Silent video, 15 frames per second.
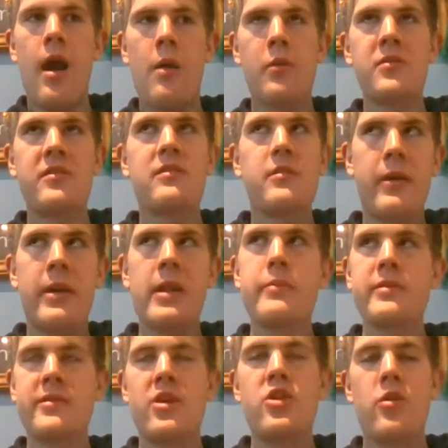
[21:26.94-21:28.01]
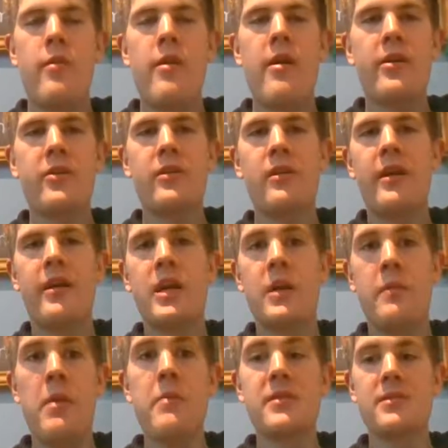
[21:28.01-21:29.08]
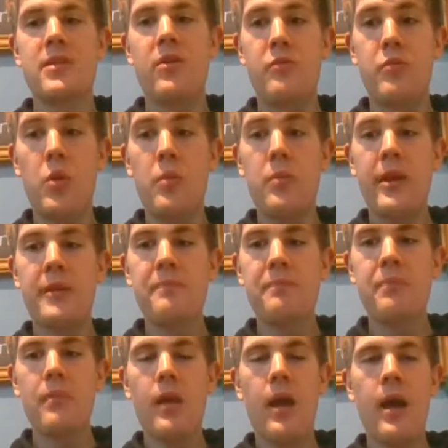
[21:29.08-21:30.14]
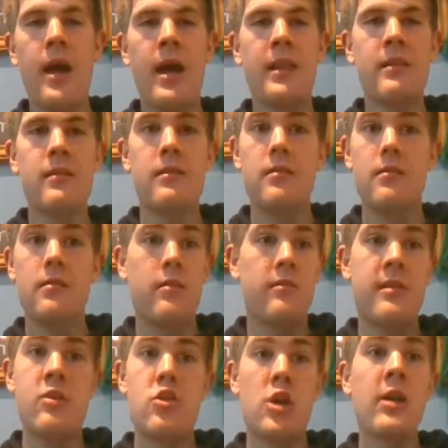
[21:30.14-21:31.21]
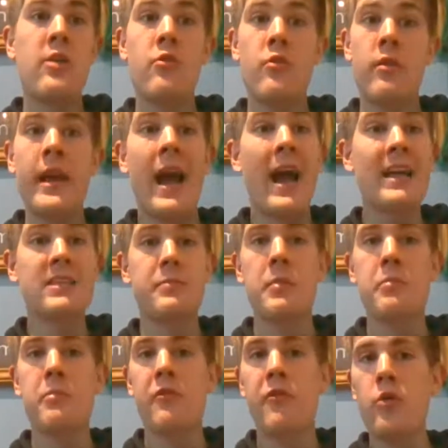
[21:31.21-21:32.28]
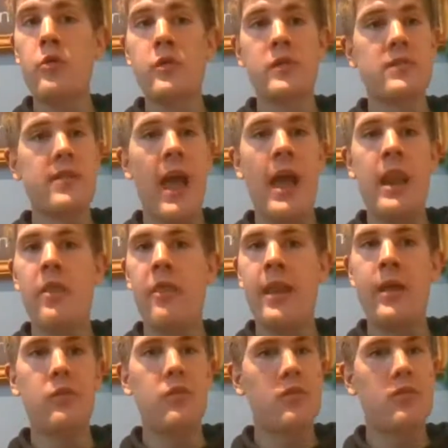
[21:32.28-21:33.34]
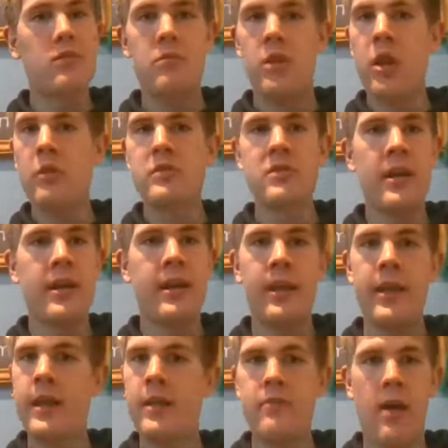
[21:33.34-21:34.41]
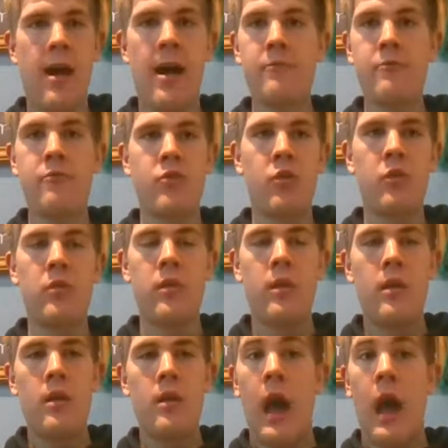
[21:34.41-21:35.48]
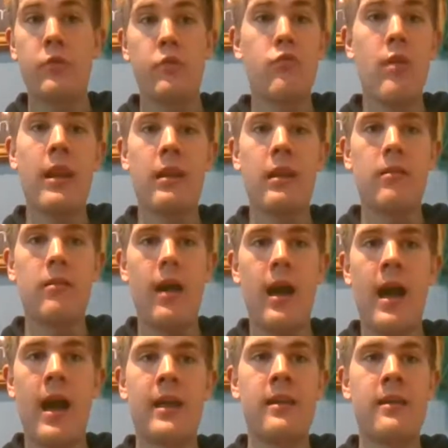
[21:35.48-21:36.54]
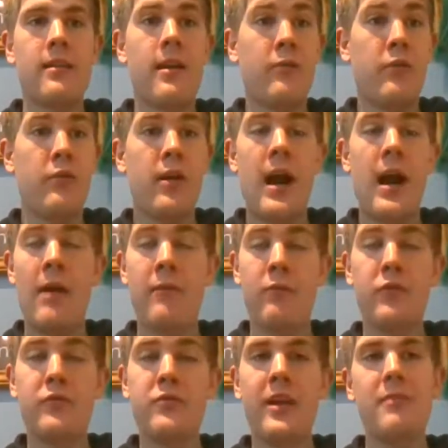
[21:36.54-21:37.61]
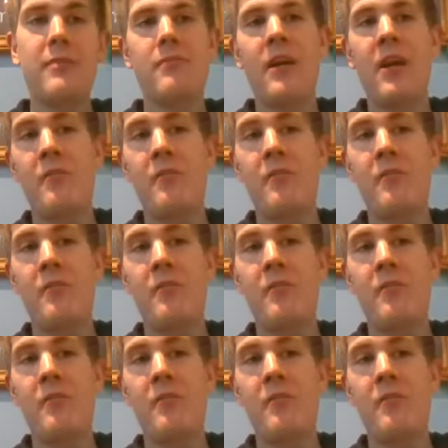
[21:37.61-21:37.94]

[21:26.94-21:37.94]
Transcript: I wanted to be in a position where I could commit myself properly. And since January, it has been my focus. Anything else, cycling, I haven't done. I just ran, and I've loved it.